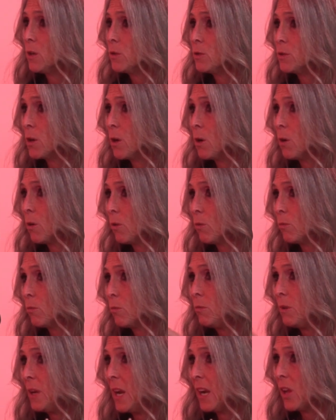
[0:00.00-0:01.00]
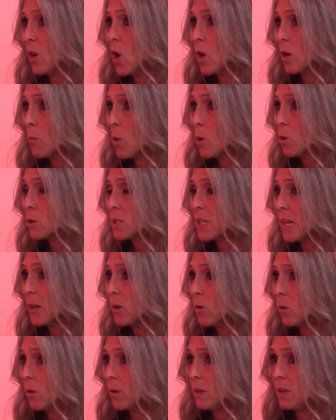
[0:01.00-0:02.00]
So getting on a
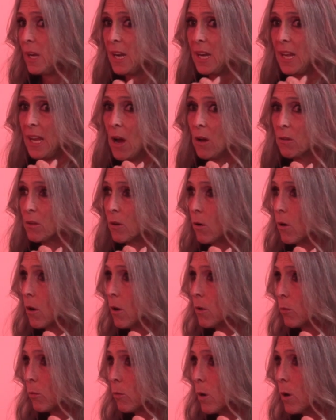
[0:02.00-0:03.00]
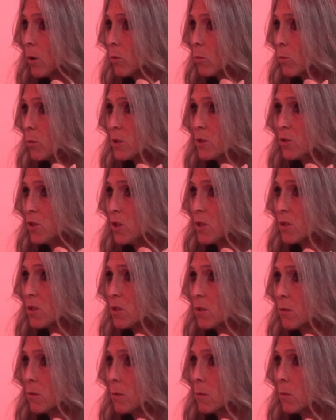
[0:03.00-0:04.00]
motorcycle and getting out there on the road was
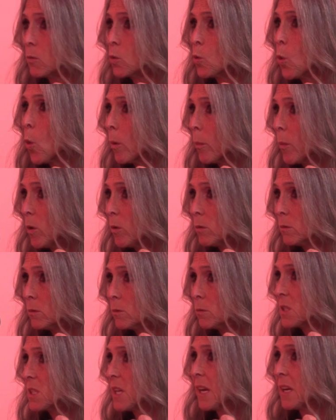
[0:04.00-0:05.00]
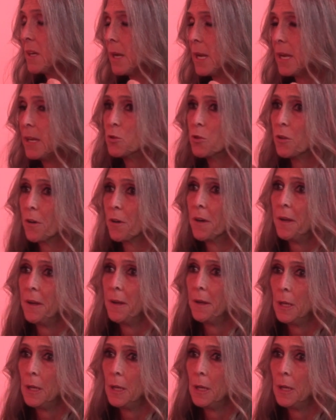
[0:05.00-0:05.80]
just normal, was second nature.